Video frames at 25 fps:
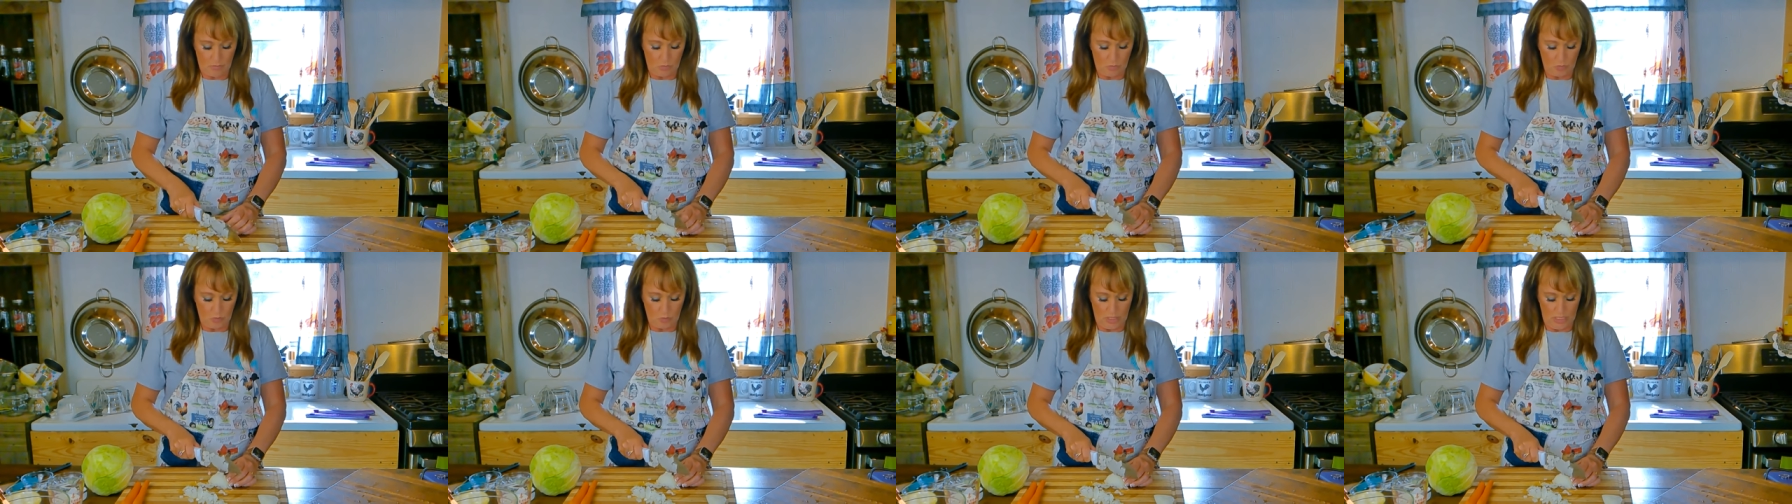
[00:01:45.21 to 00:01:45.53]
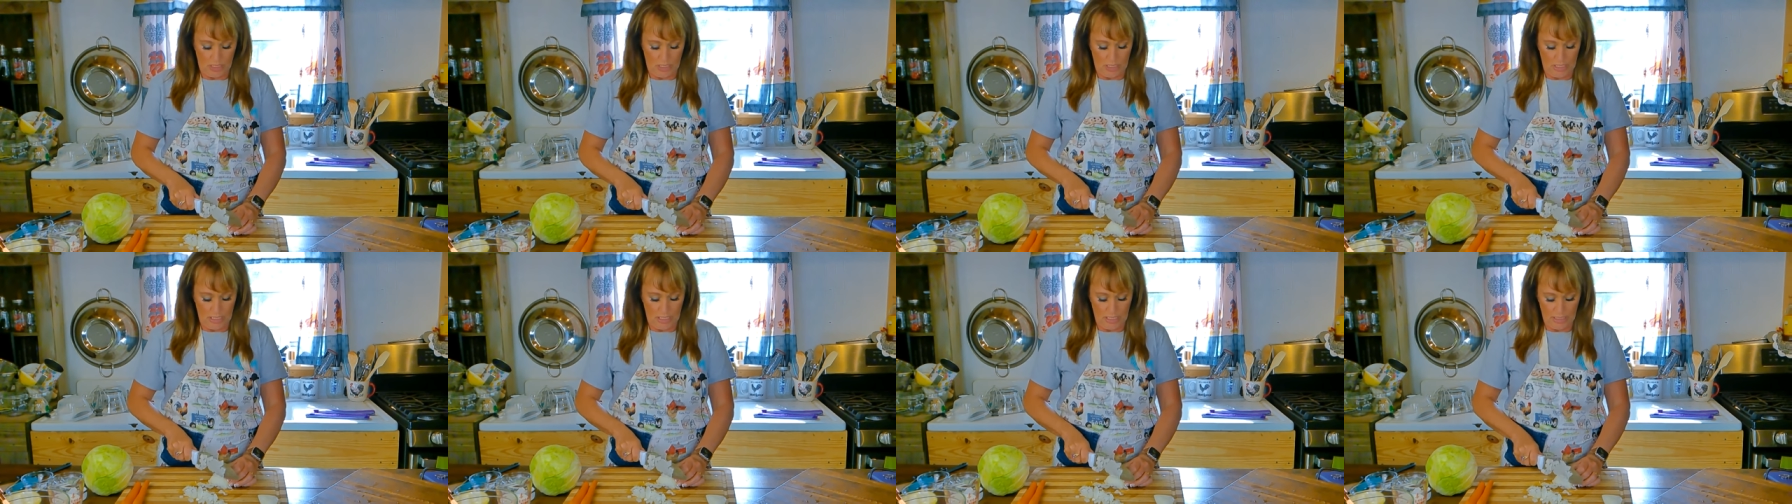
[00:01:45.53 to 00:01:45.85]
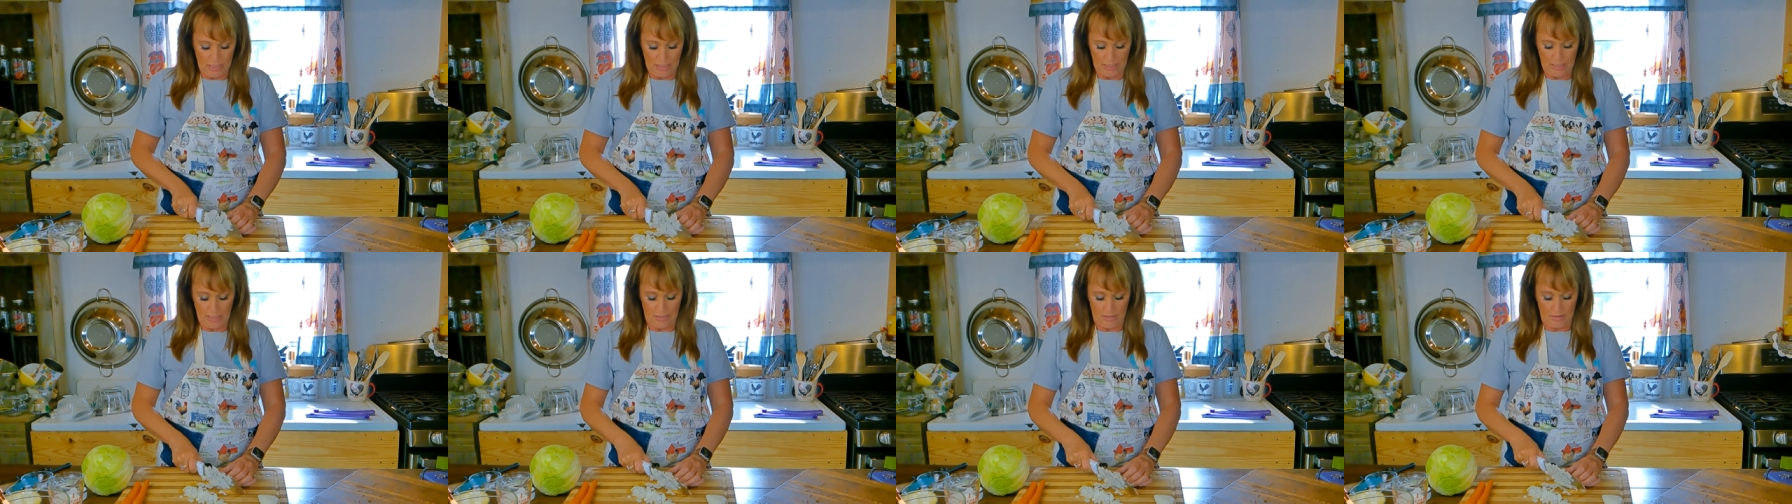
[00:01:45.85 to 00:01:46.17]

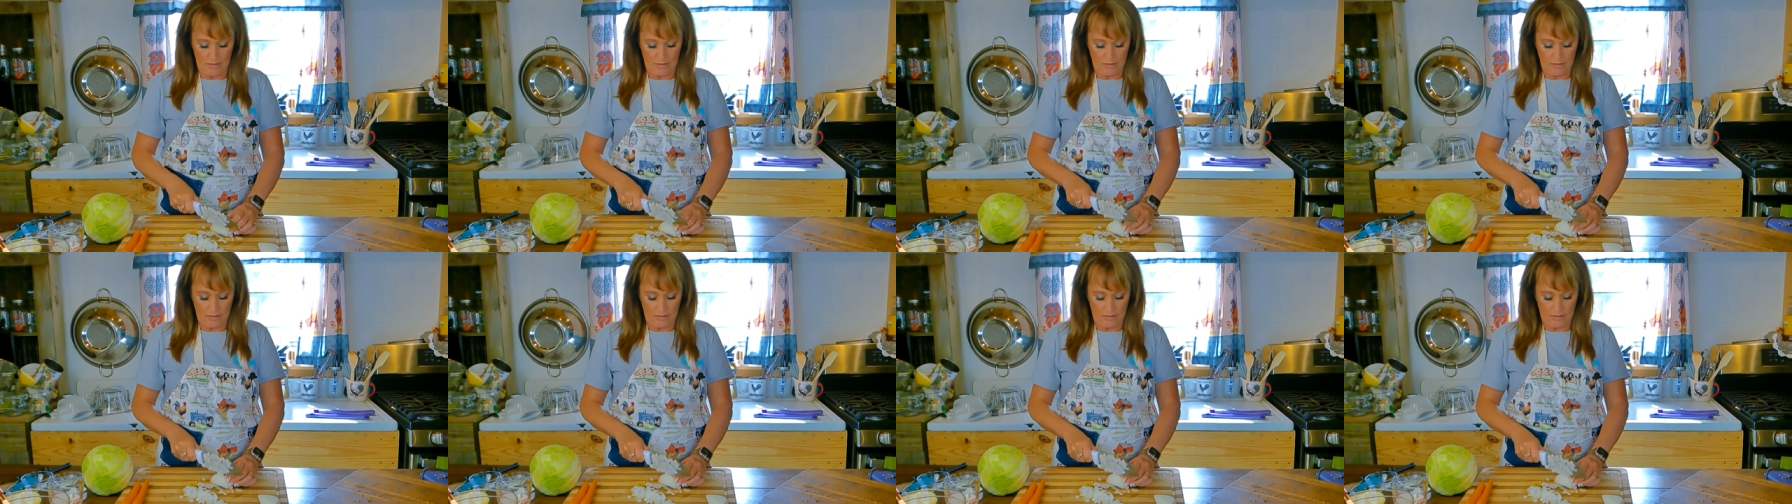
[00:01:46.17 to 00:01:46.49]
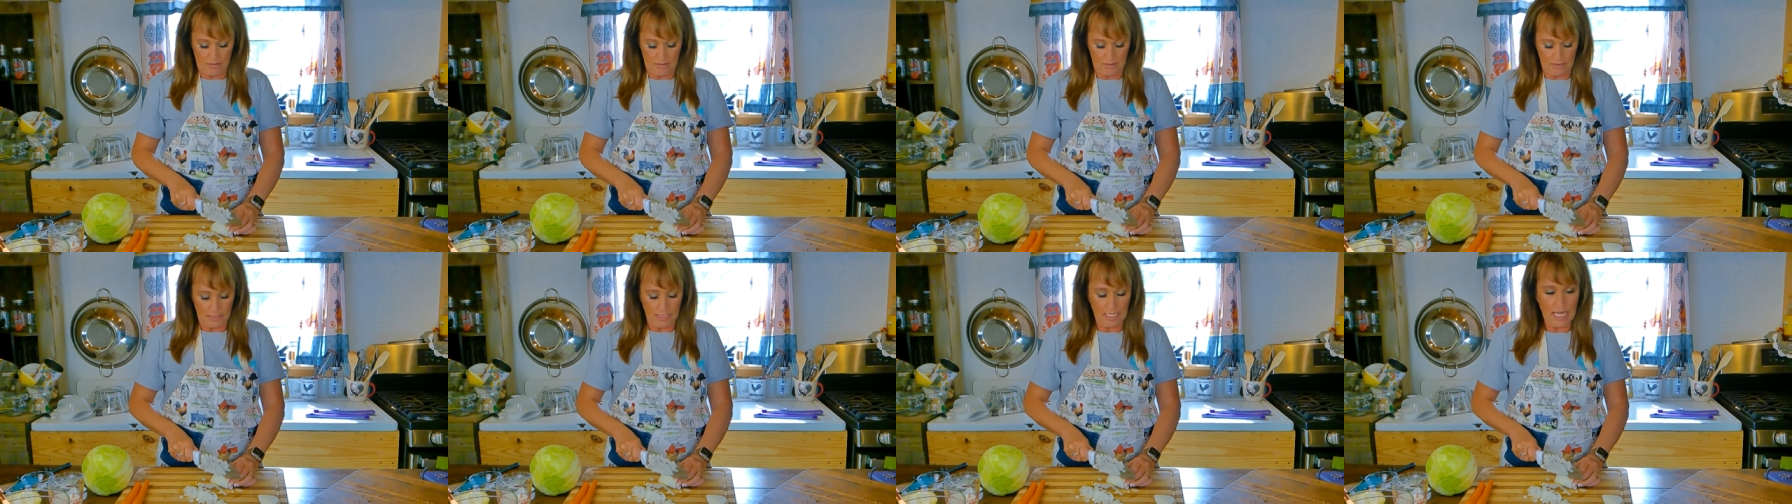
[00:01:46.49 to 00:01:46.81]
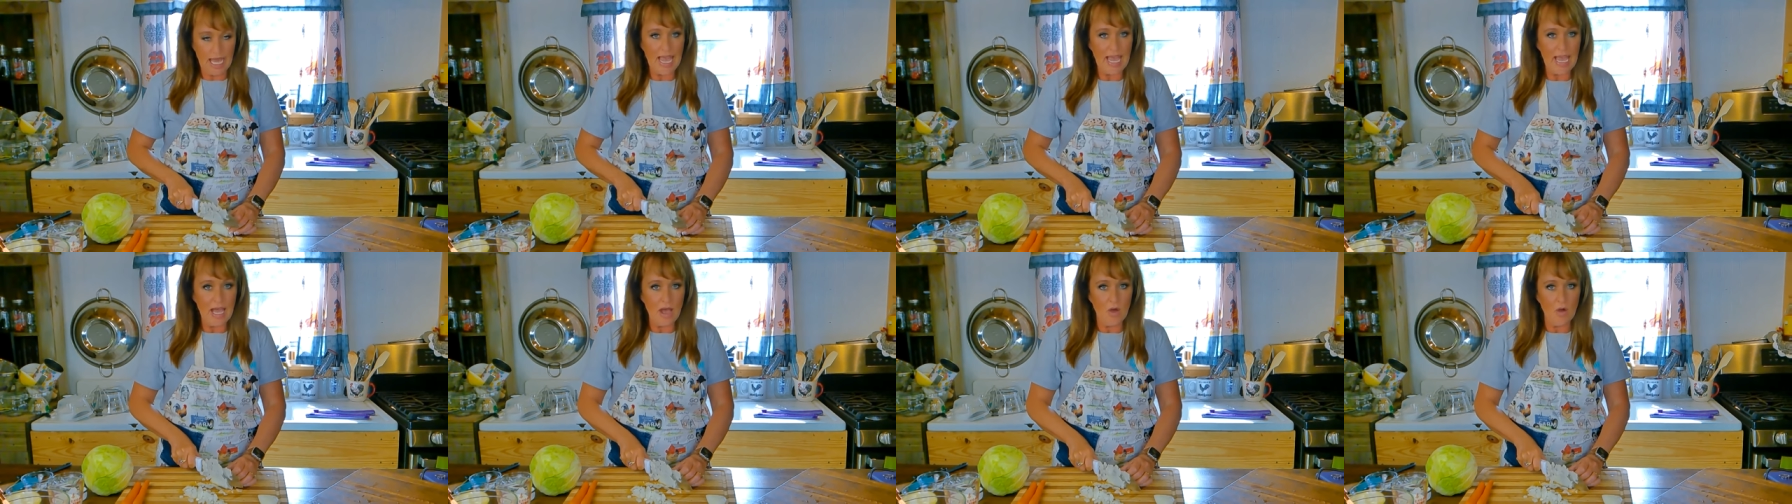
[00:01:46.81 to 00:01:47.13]
really
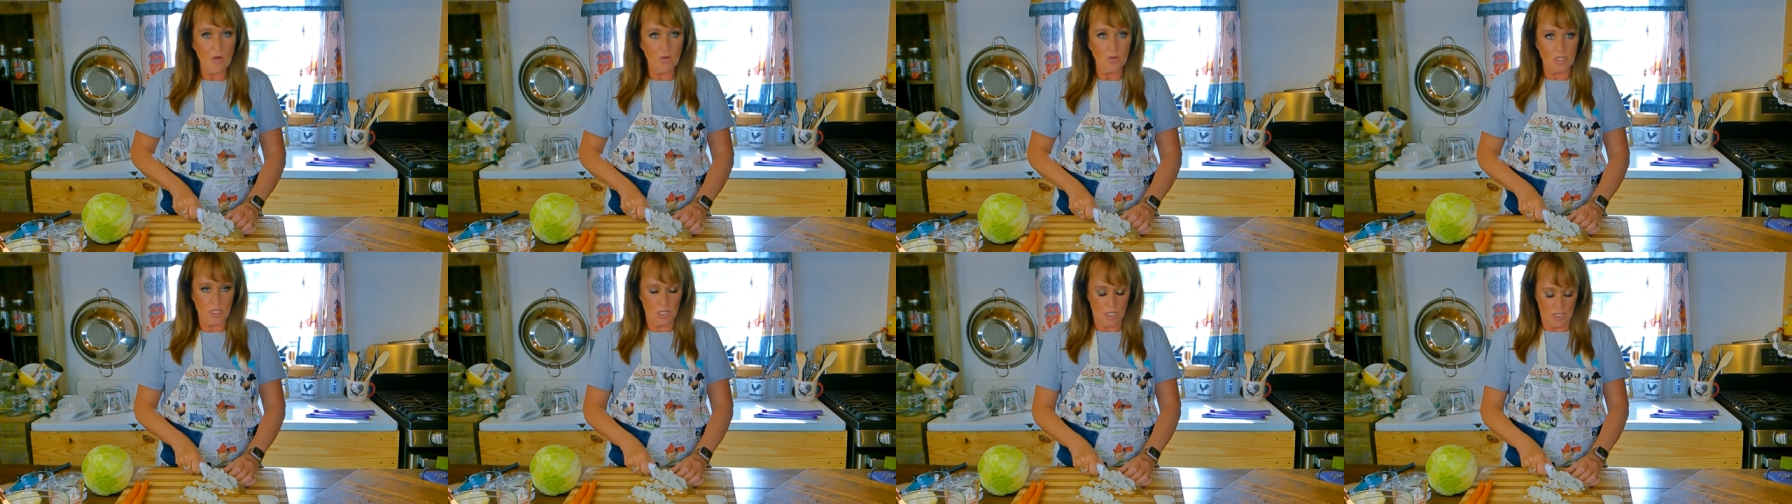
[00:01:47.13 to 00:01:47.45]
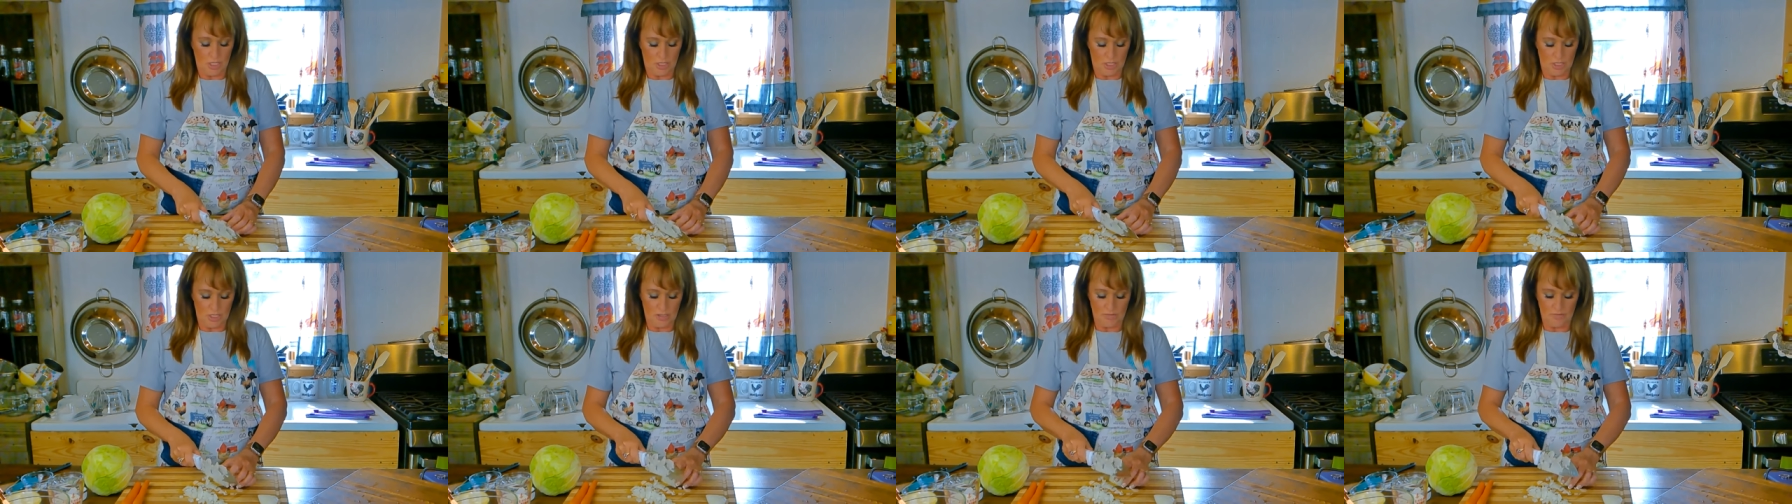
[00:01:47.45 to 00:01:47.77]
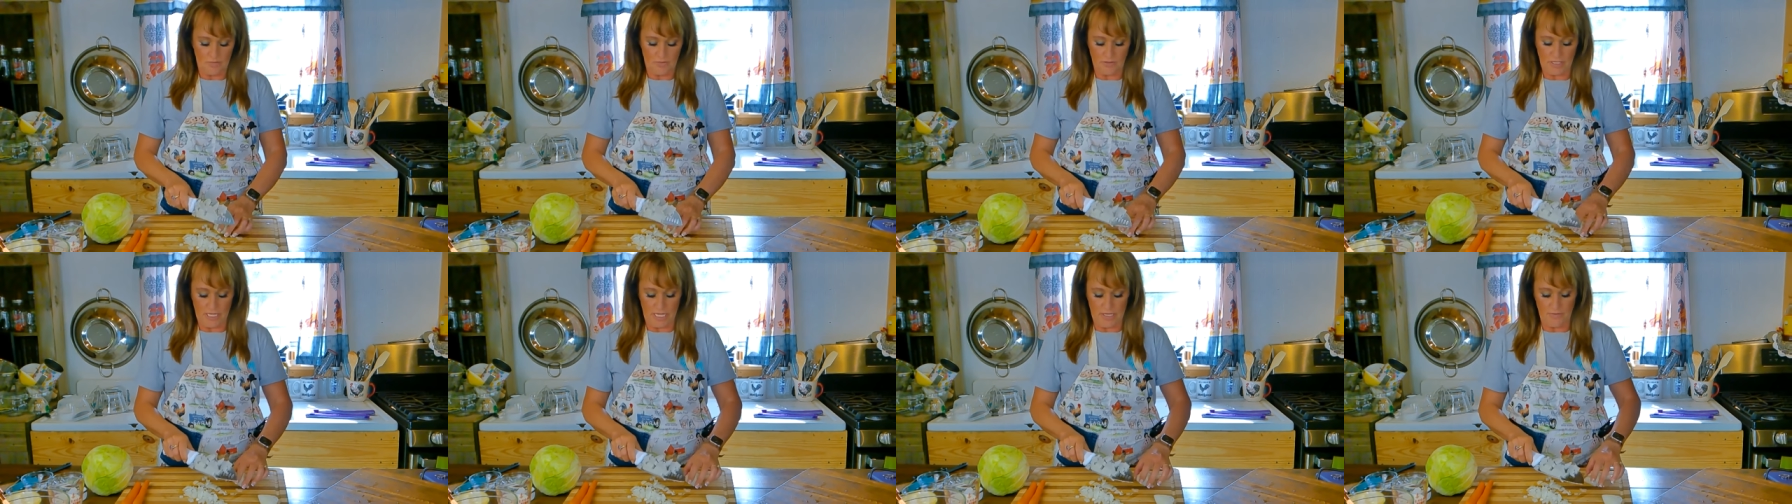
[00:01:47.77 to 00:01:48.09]
loud
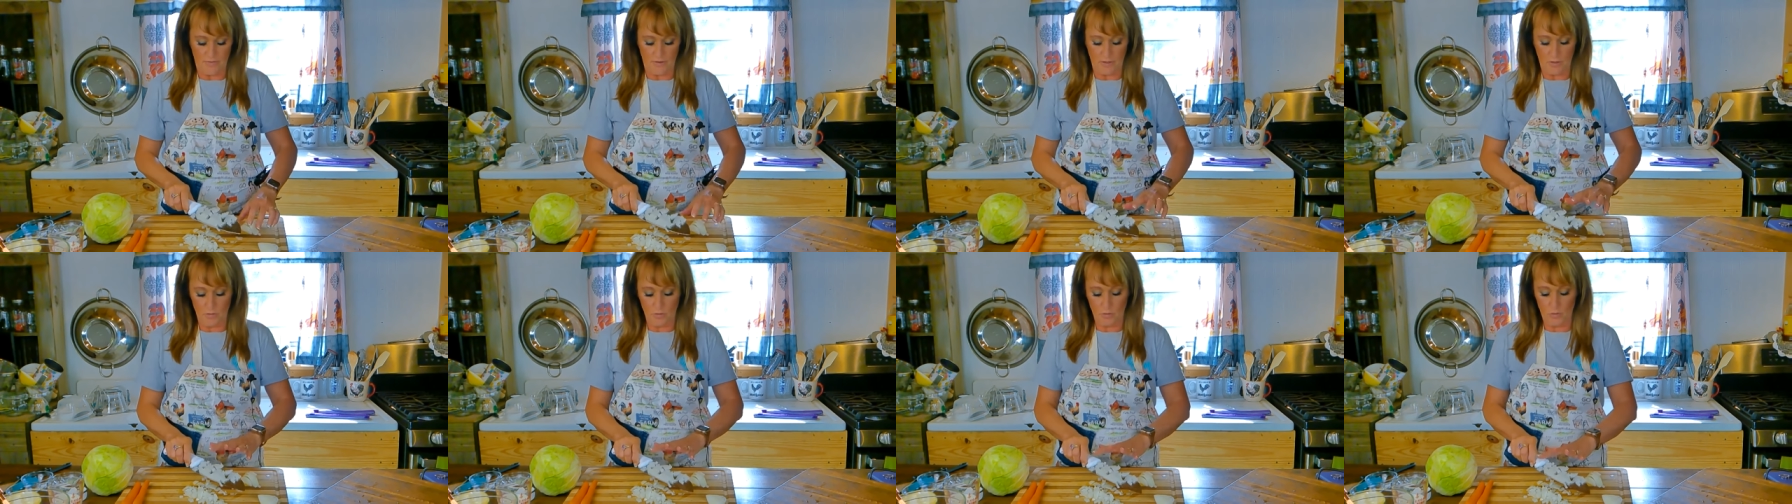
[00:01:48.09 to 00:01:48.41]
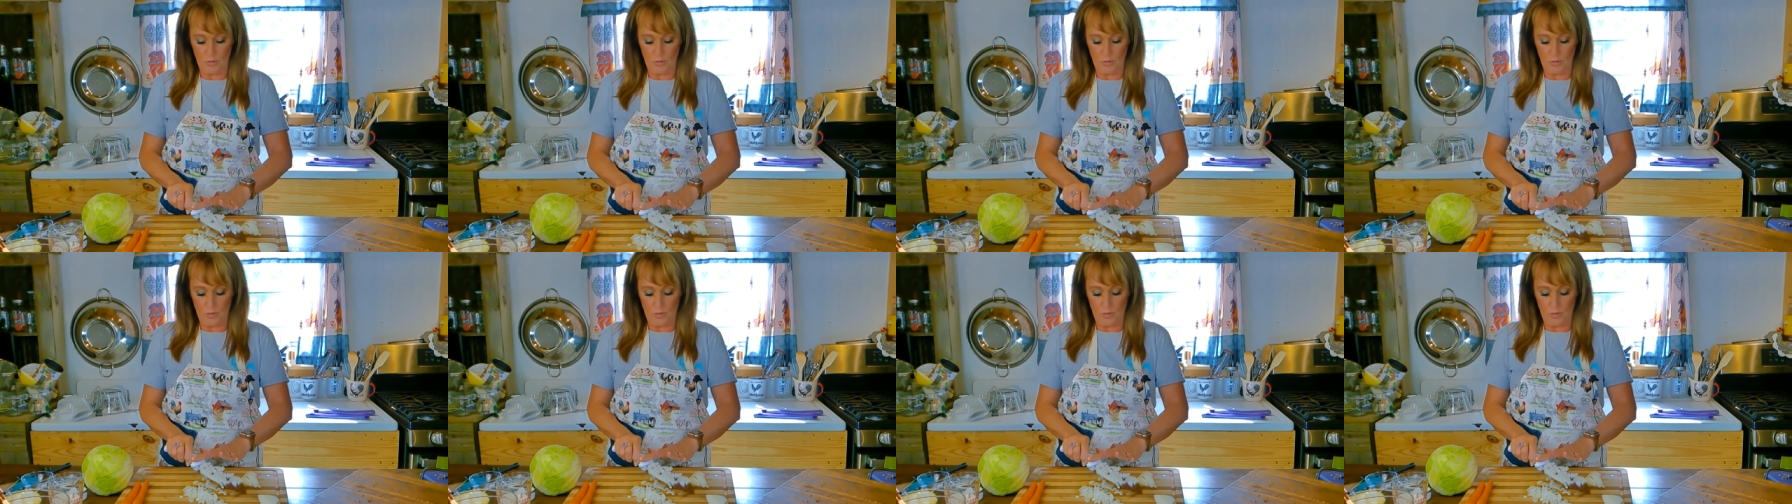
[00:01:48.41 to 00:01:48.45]
onion flavor.